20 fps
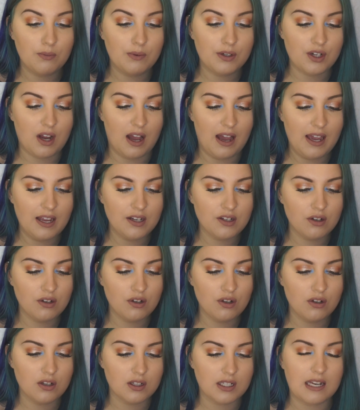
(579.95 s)
which I
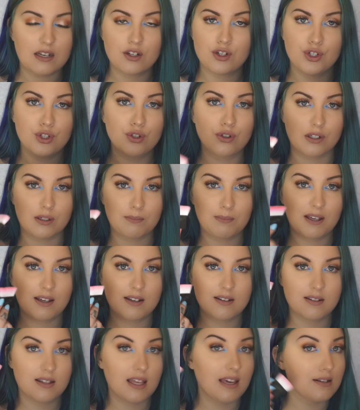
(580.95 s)
don't use and should,
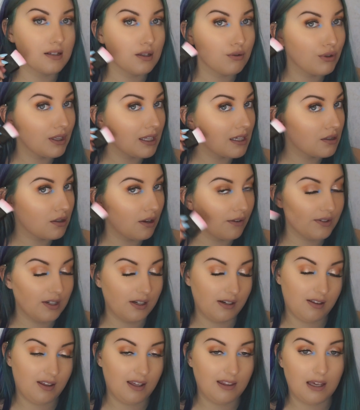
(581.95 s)
because these are really soft
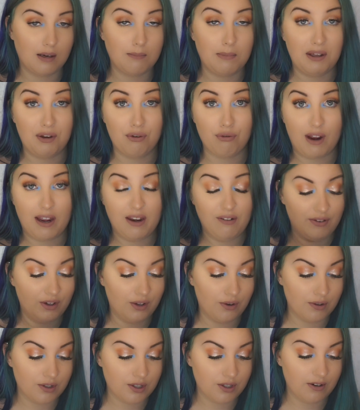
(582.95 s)
and I think they'd be great for
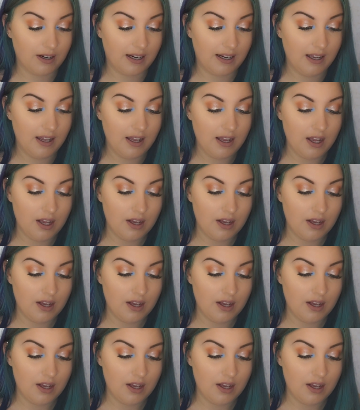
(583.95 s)
contouring.